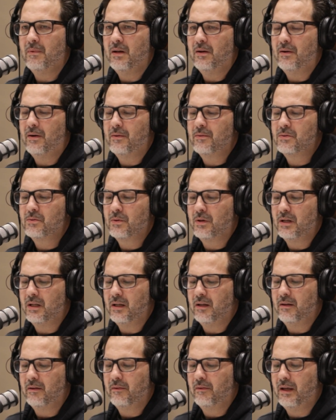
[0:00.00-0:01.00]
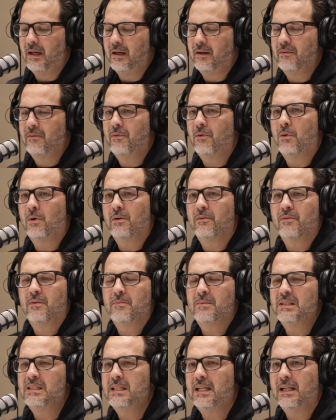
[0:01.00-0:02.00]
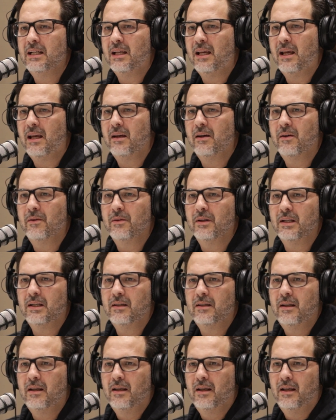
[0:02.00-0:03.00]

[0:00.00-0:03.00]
I was running like 4 of them in San Diego, and